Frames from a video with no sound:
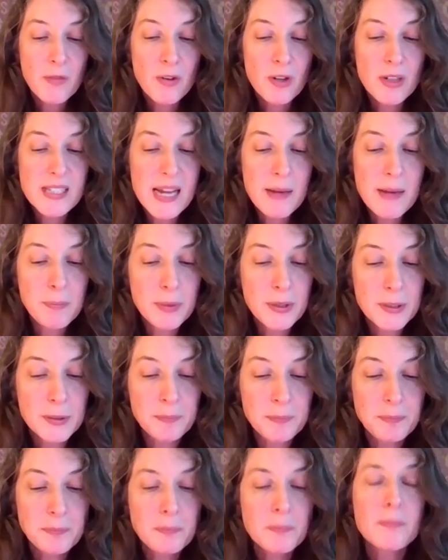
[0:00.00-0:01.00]
For
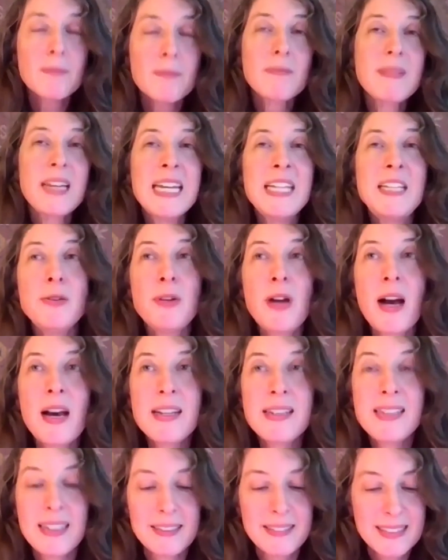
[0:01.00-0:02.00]
example, in
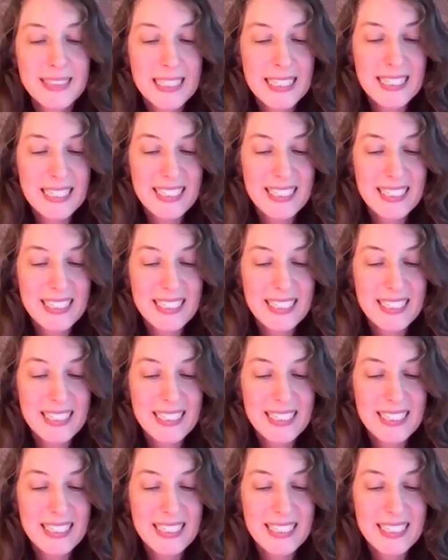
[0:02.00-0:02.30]
Uganda,